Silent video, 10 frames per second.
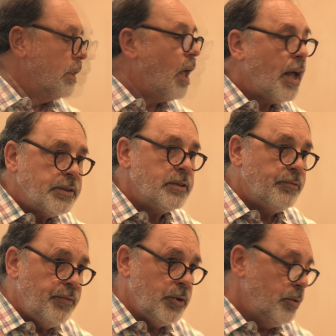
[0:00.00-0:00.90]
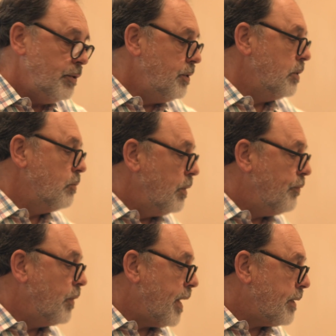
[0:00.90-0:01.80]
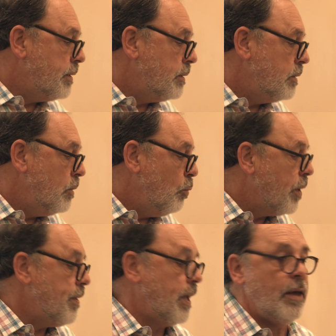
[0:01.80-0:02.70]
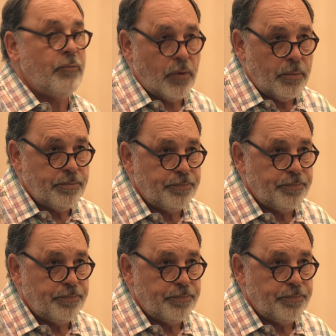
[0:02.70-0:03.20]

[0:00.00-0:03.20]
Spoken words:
Lots of foods reflect where they came from.